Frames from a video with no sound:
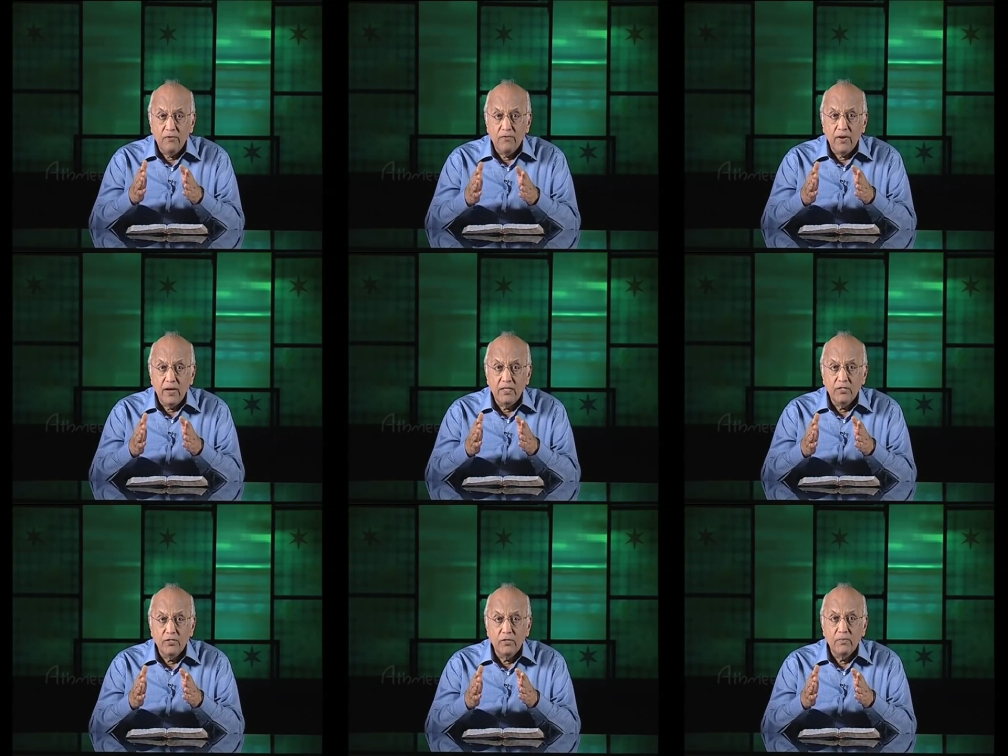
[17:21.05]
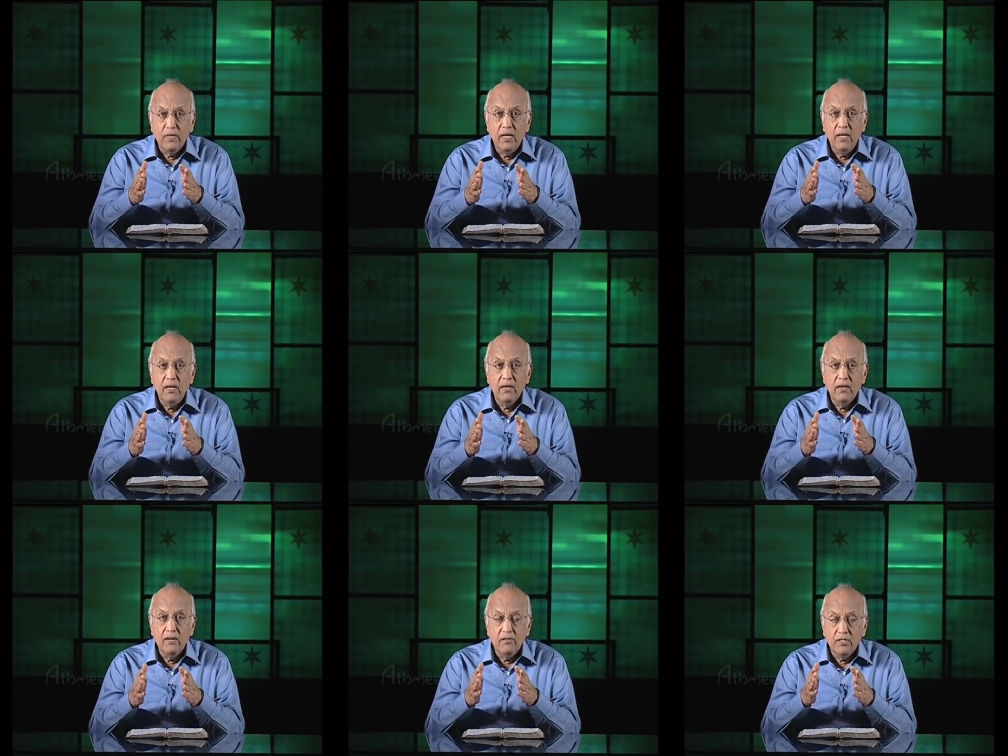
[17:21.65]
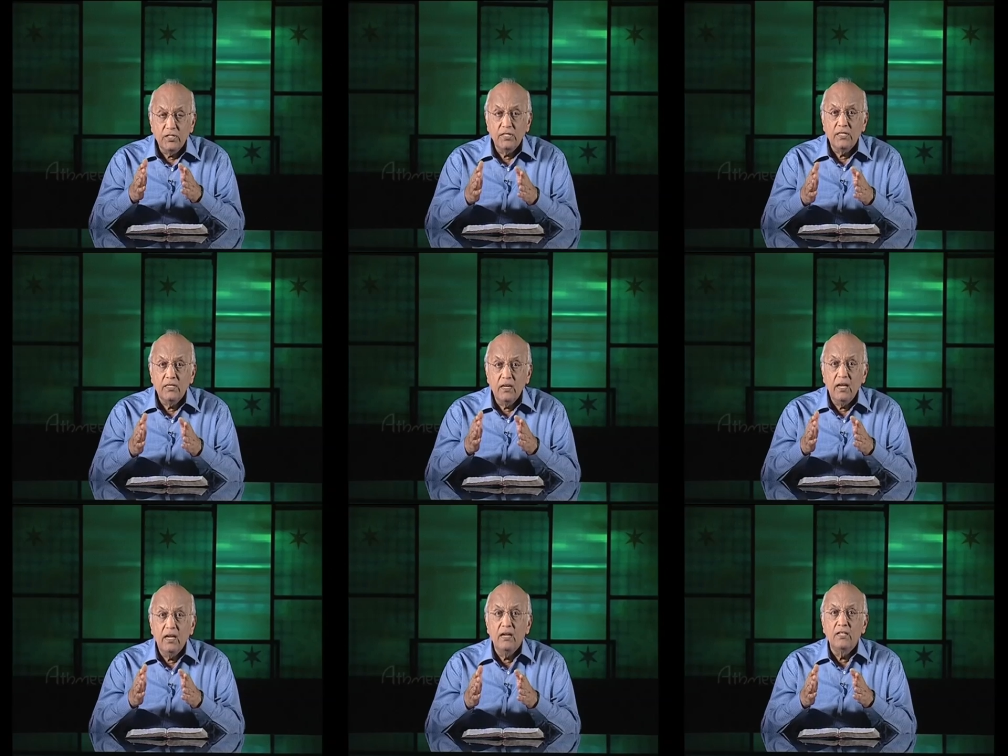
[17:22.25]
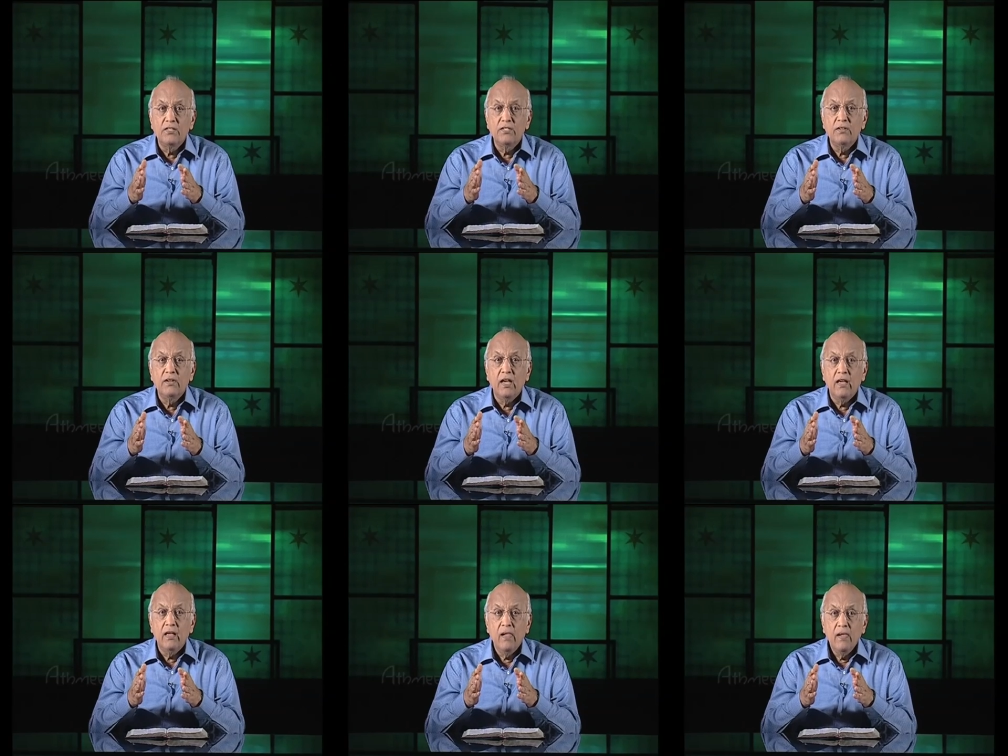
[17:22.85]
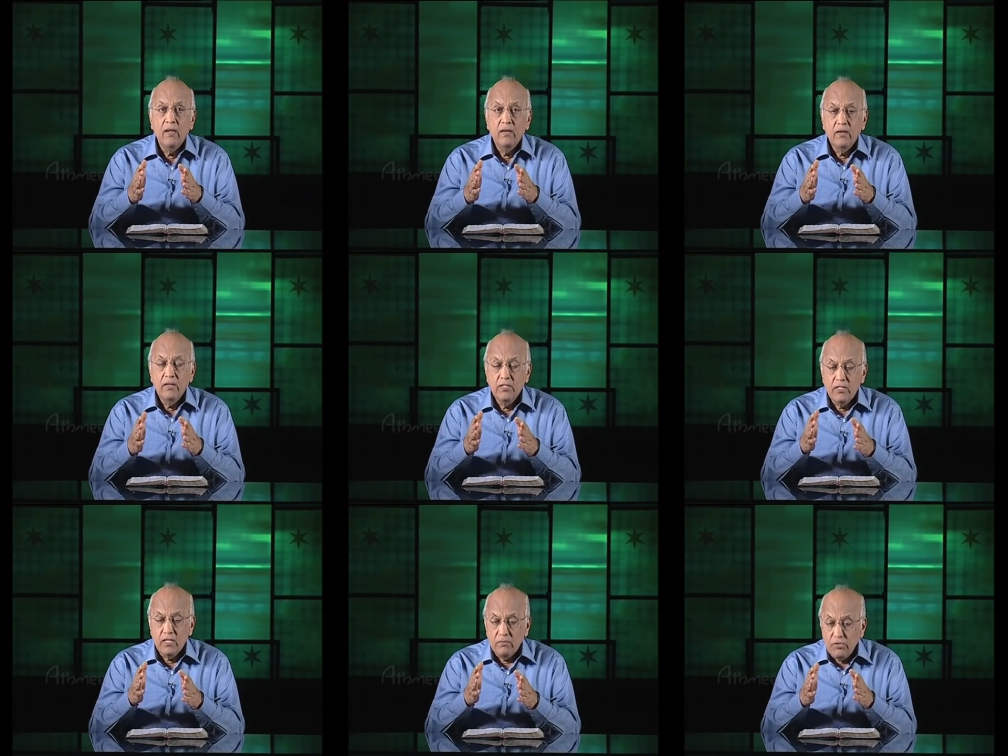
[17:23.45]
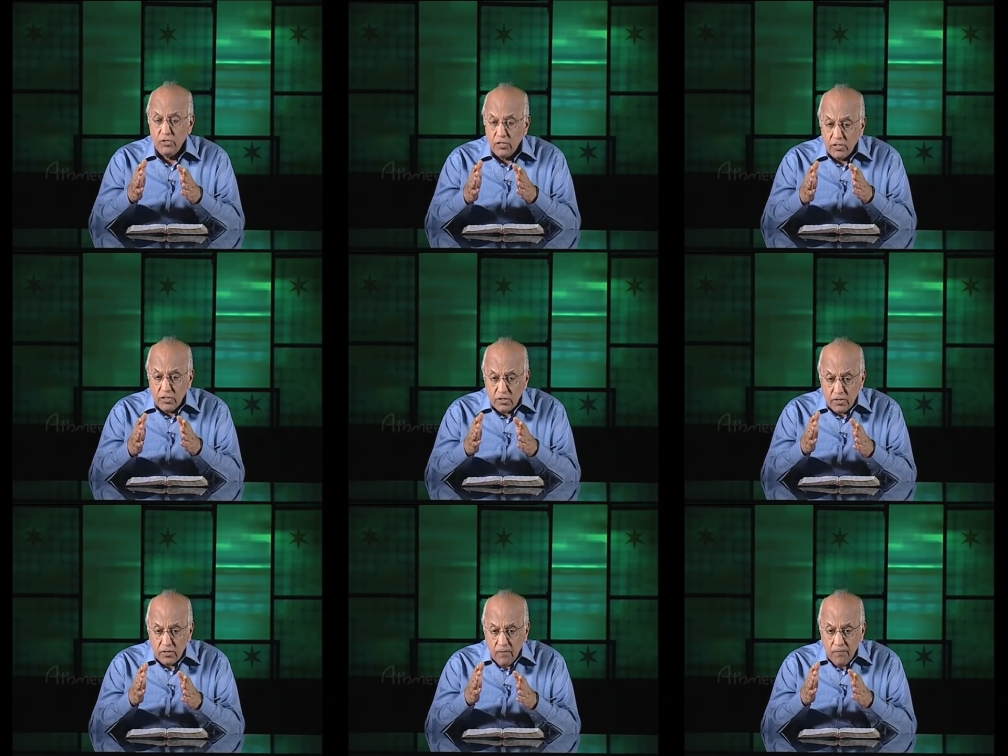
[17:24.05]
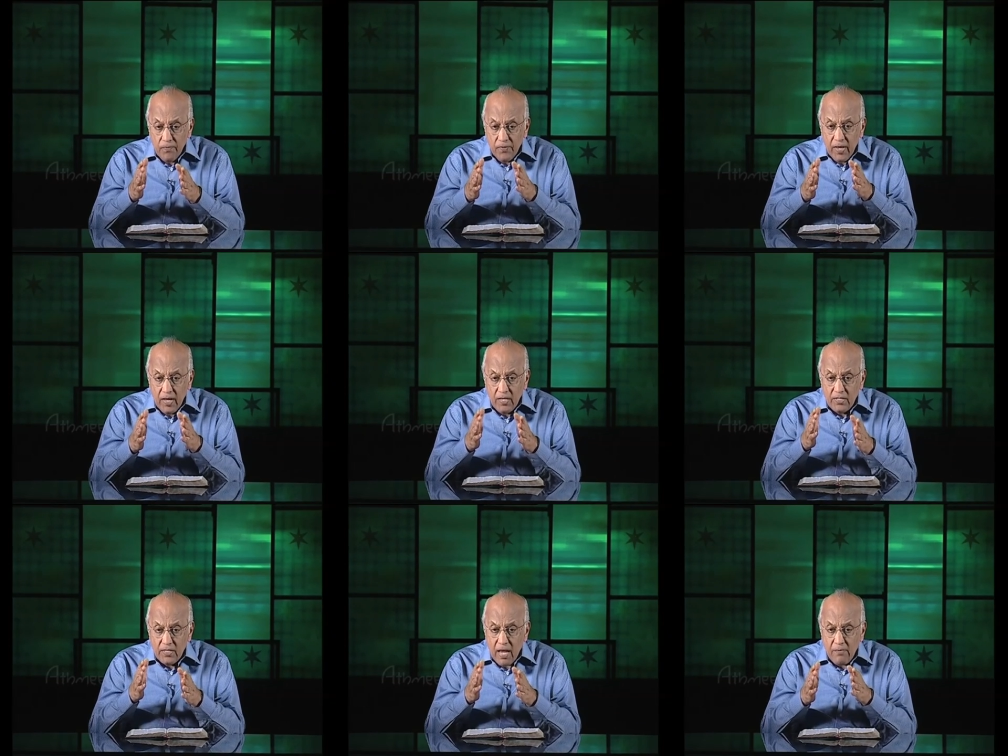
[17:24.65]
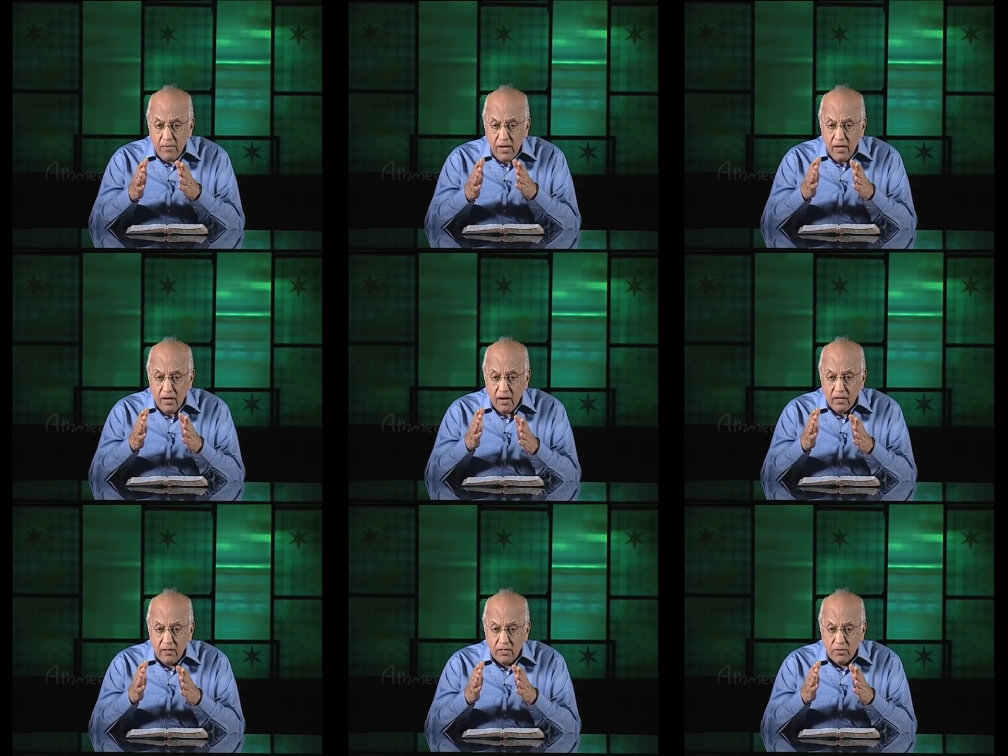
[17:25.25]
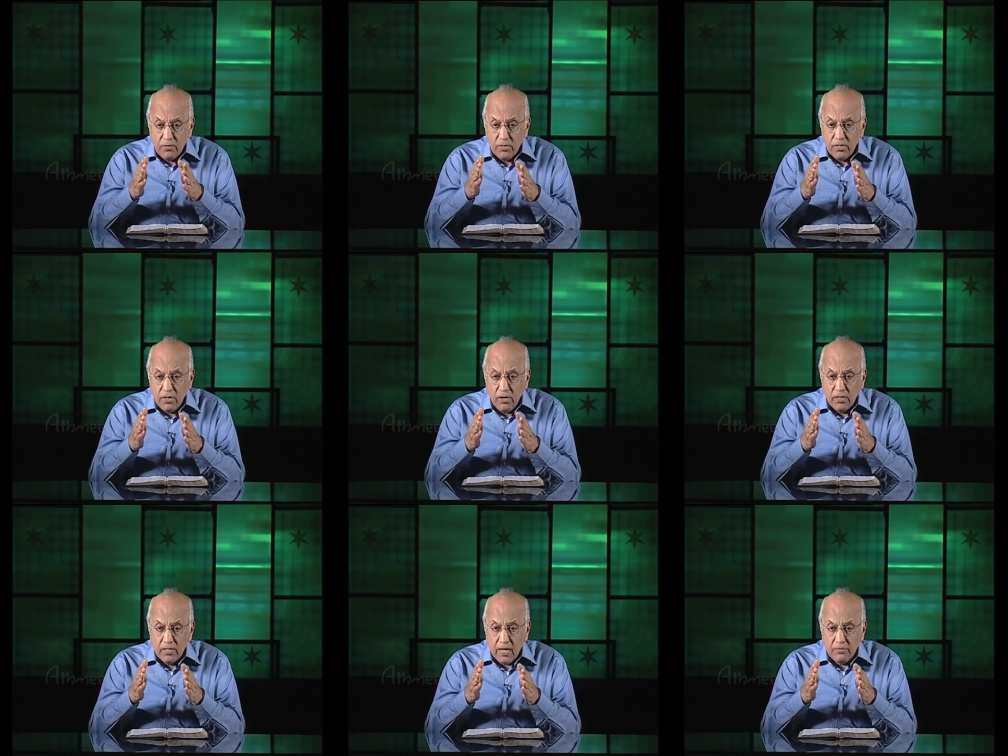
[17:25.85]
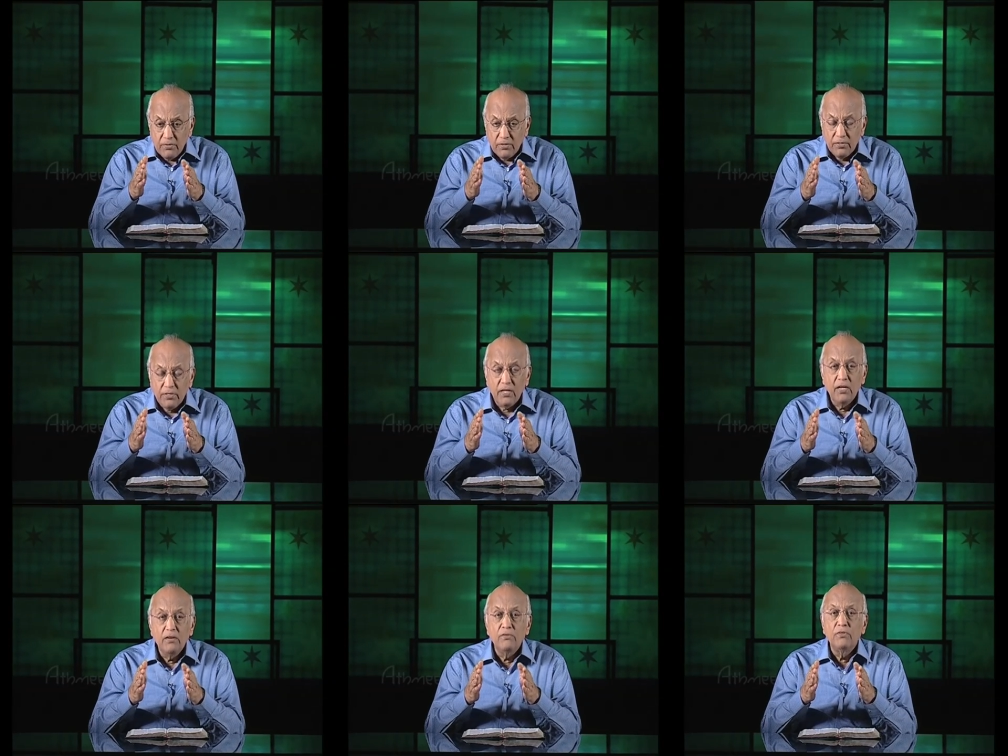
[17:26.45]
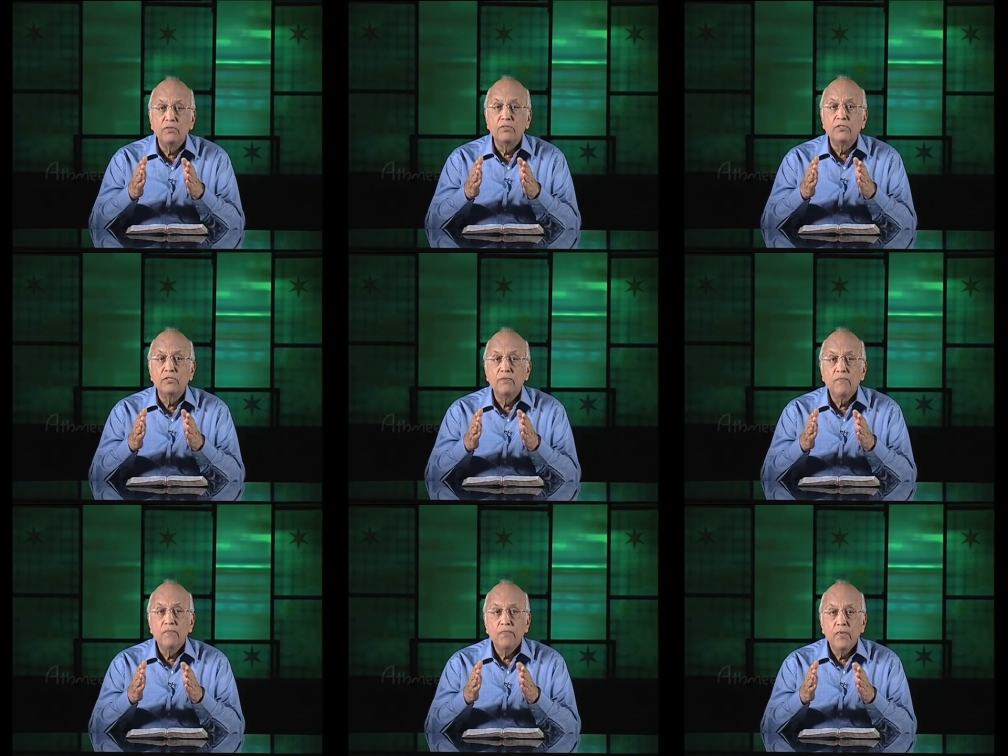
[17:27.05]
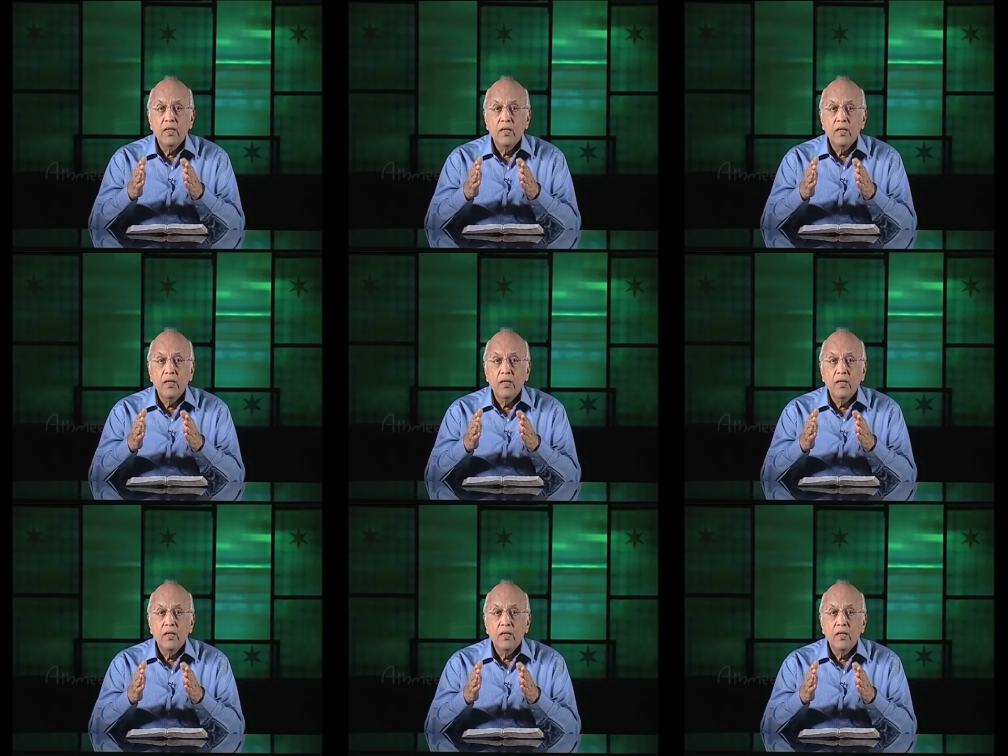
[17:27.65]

You find so many Christian legalists today in some churches examining others with all types of silly rules